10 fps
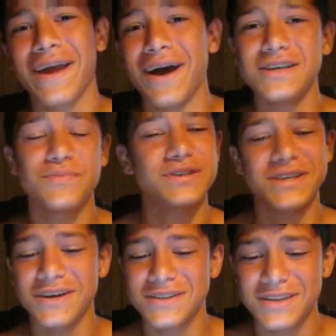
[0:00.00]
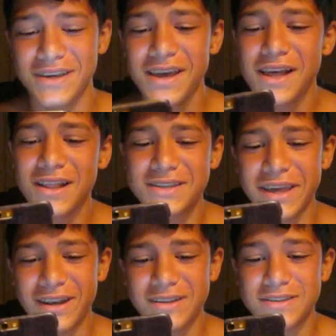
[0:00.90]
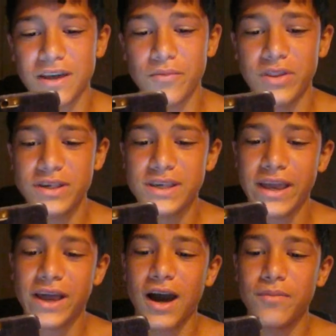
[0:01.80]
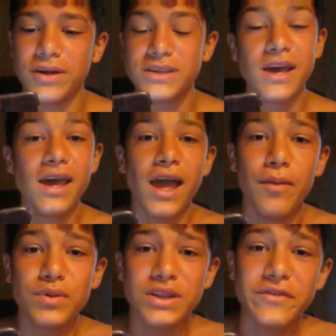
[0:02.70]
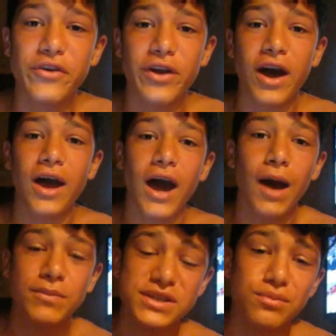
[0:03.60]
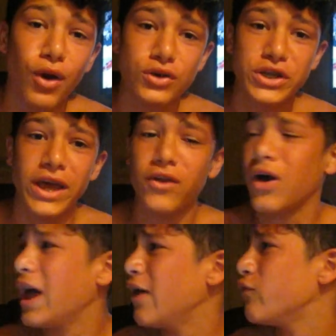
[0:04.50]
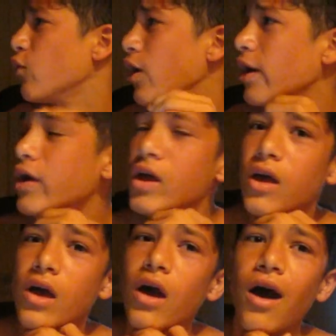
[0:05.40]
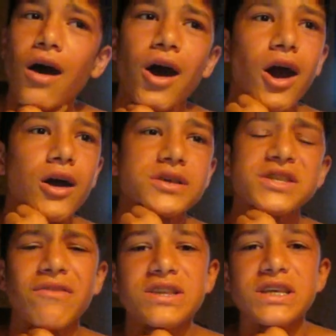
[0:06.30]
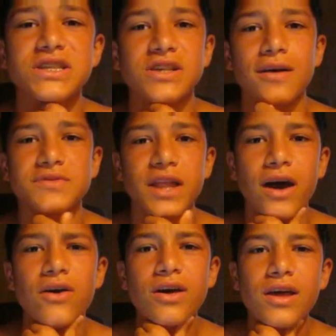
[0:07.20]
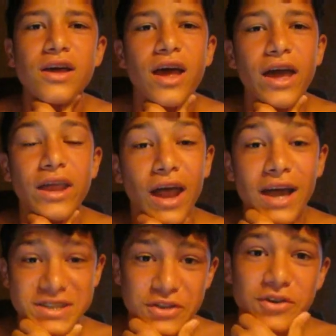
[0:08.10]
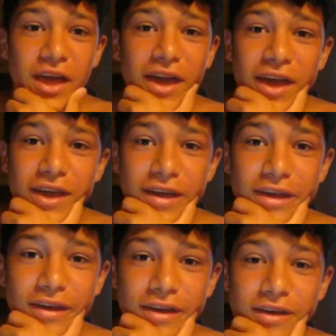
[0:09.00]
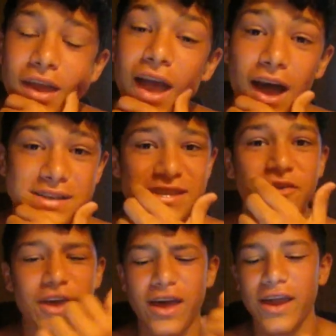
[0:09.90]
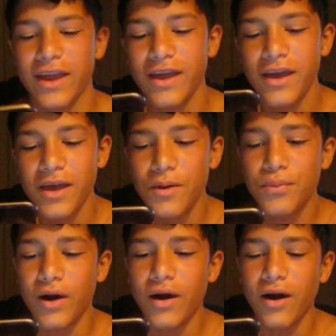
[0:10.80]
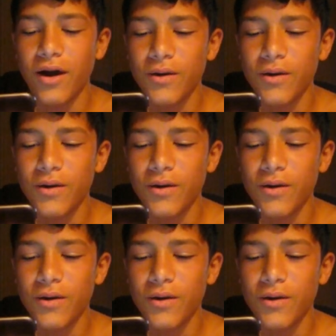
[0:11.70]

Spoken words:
guys, but seriously, let's get into some of these hate comments. And believe it or not, I'm a small channel. I have what? 17 subs now, and I still get hate. Yeah, I still get hate. But